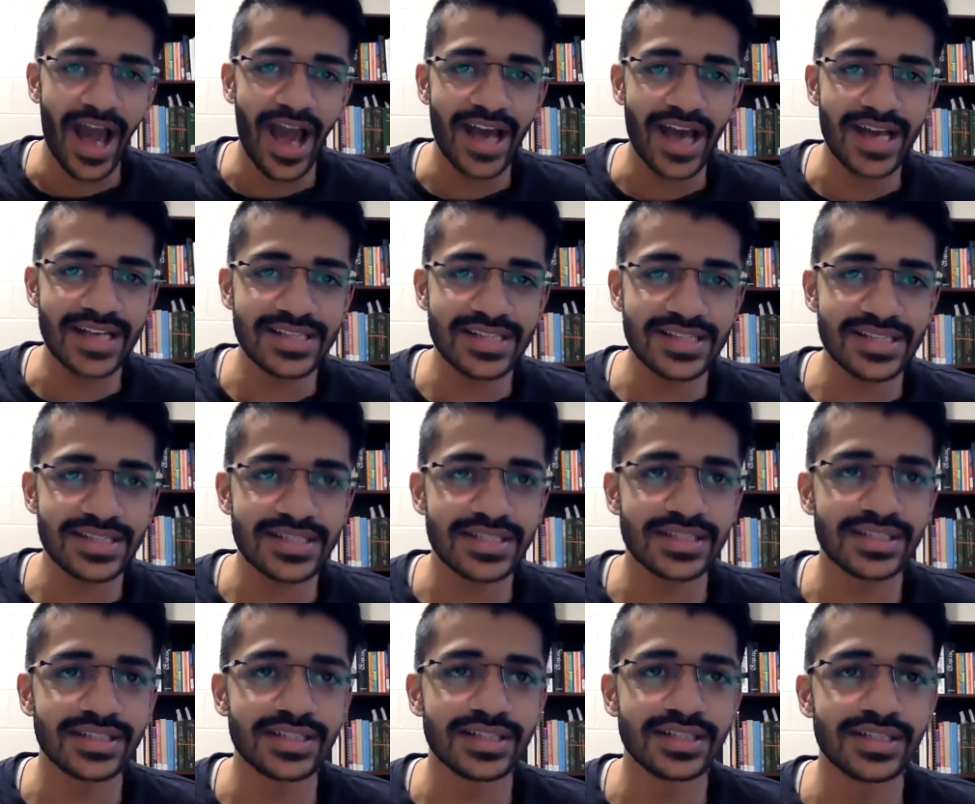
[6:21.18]
is
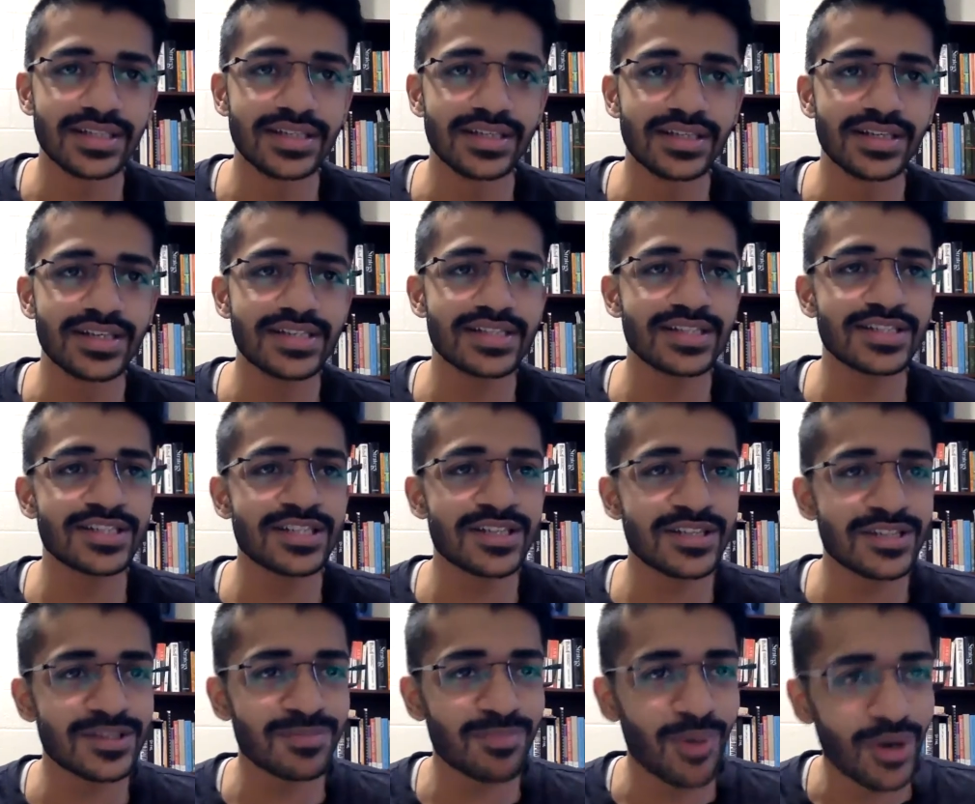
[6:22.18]

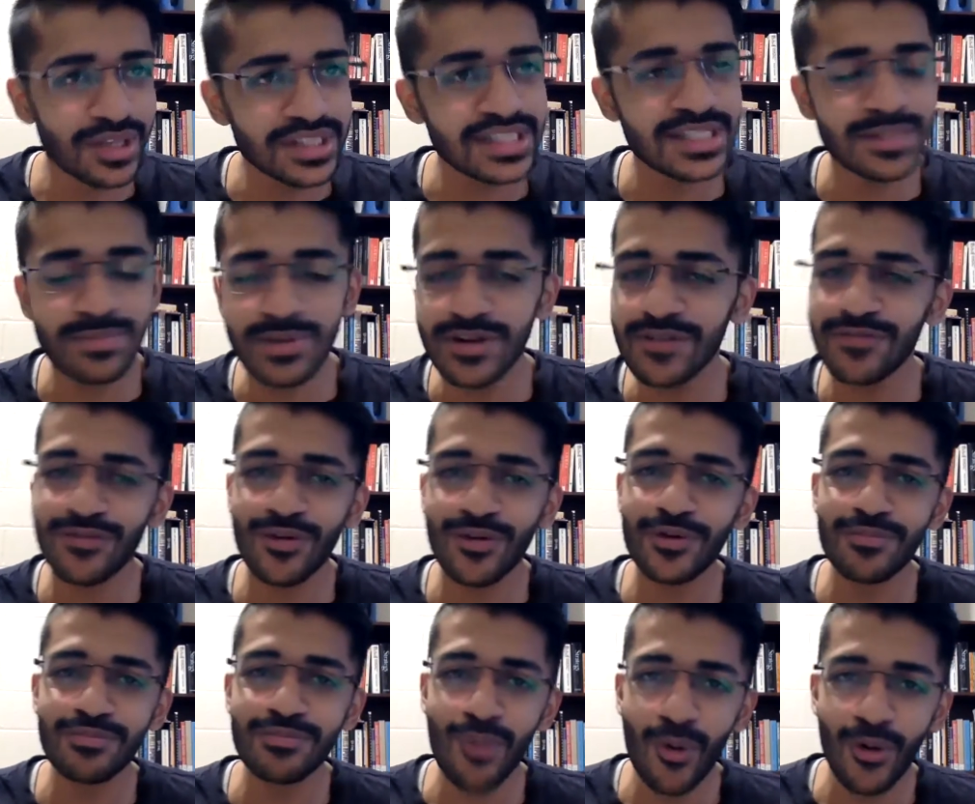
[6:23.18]
responsible
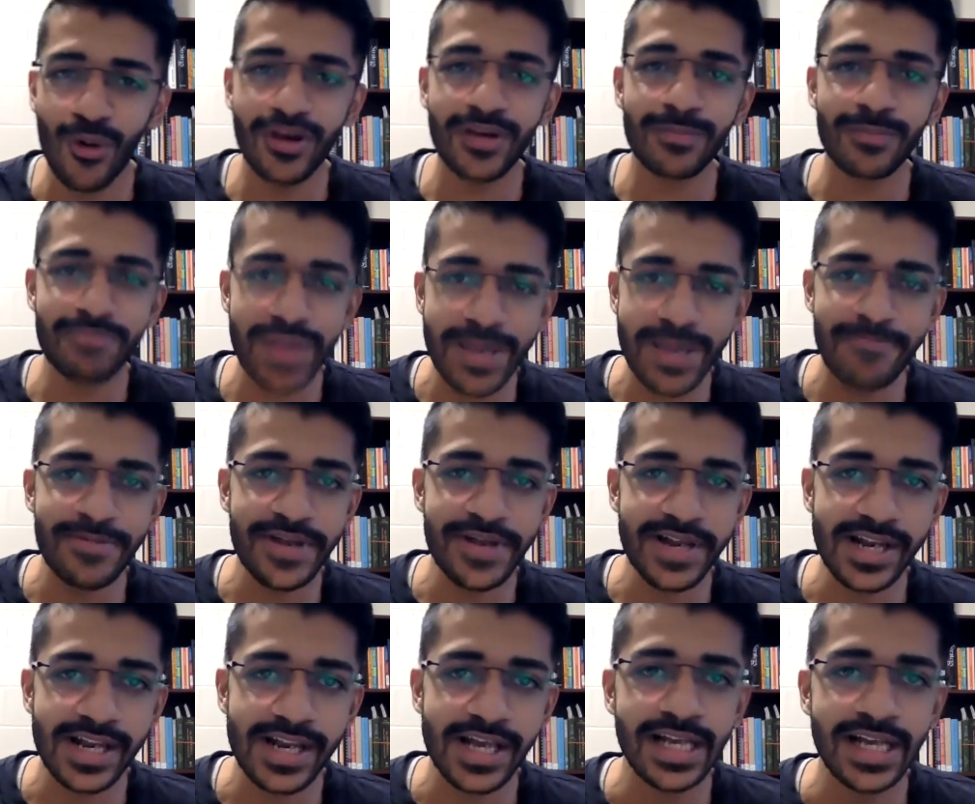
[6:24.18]
for more
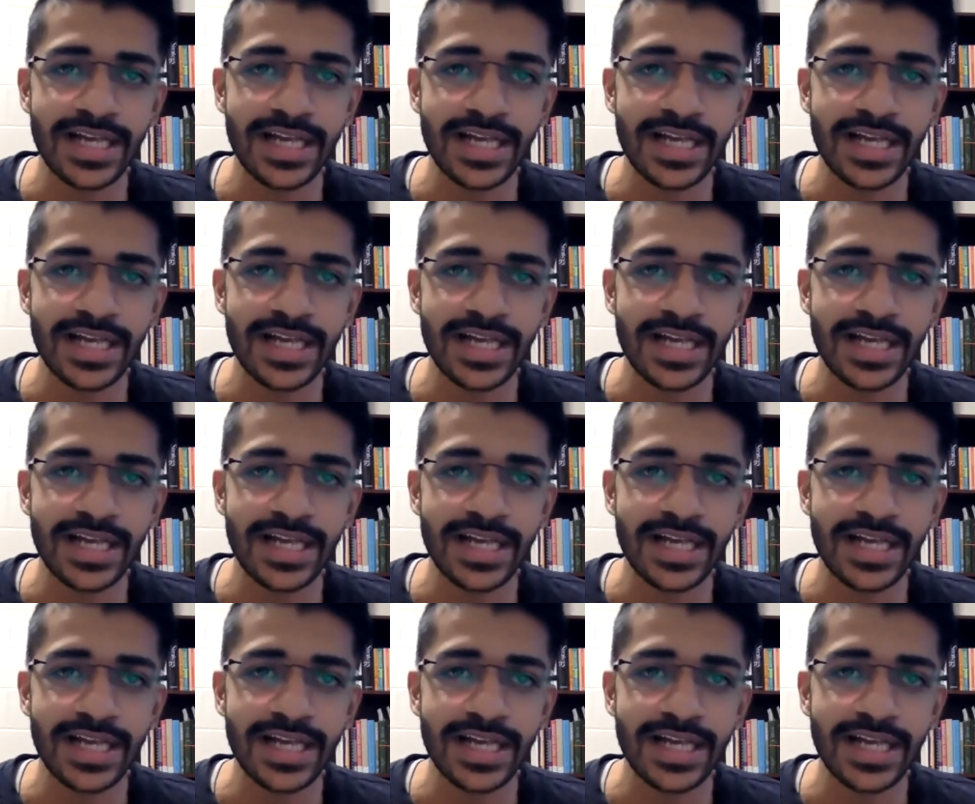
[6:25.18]
people